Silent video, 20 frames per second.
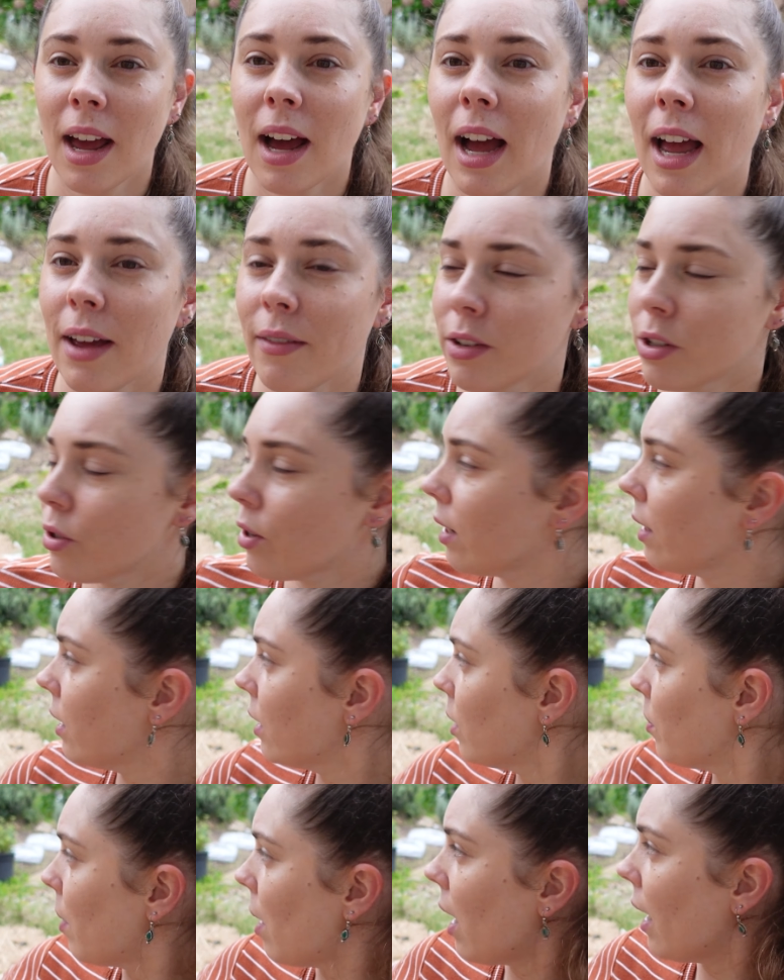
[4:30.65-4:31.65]
I have a
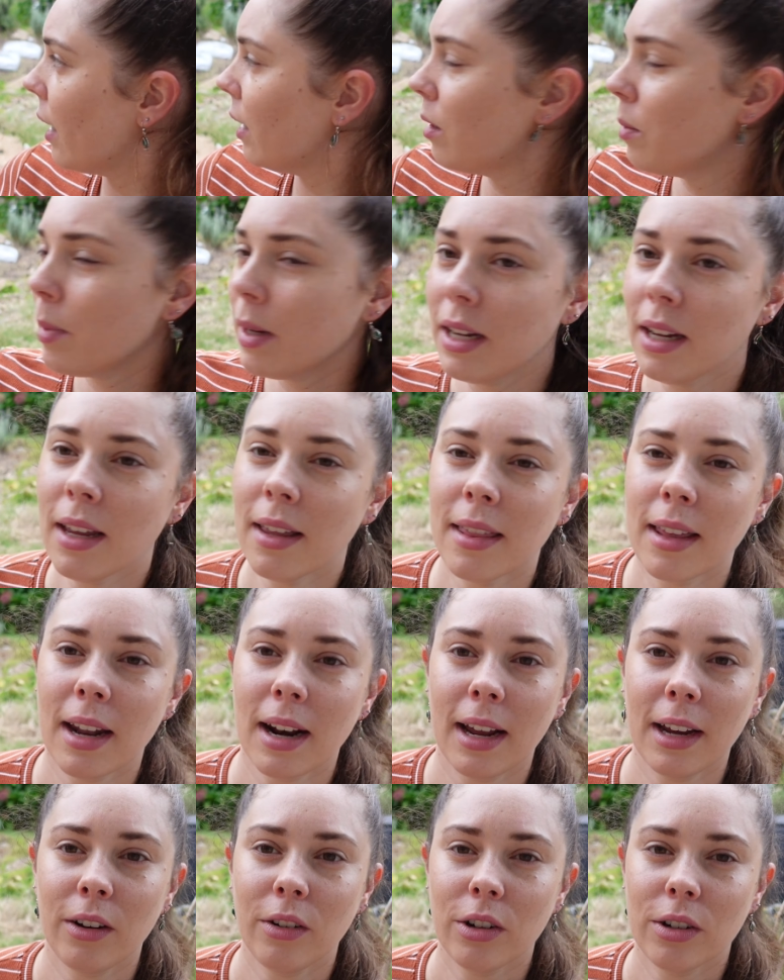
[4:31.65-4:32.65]
trellis behind me that
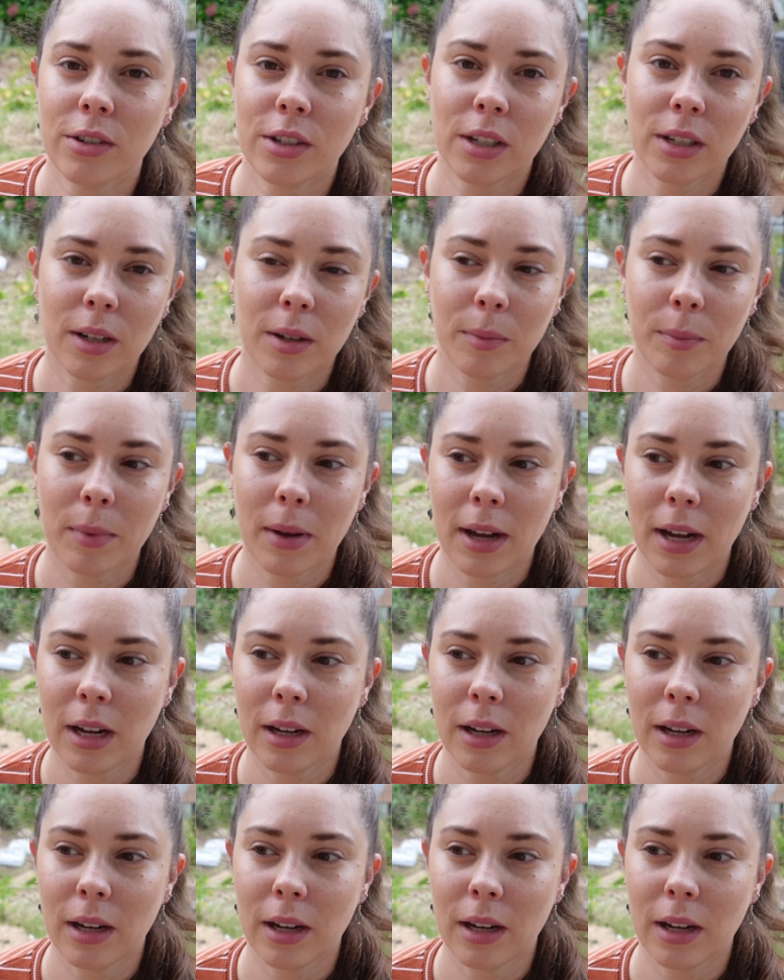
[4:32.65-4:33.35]
I grew some